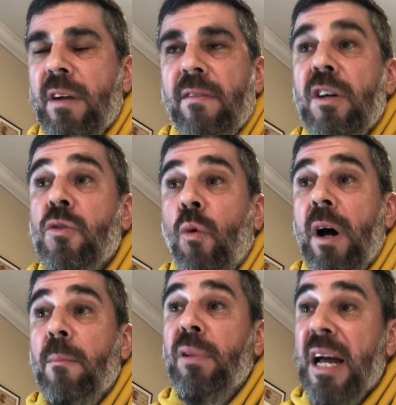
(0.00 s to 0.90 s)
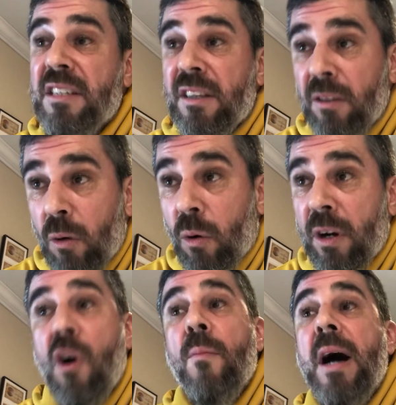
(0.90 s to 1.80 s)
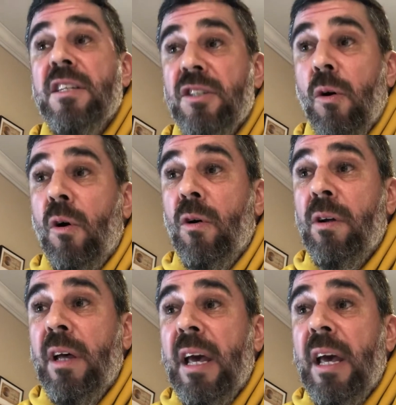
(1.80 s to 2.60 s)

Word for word: verse 1. Bless the Lord, O my soul,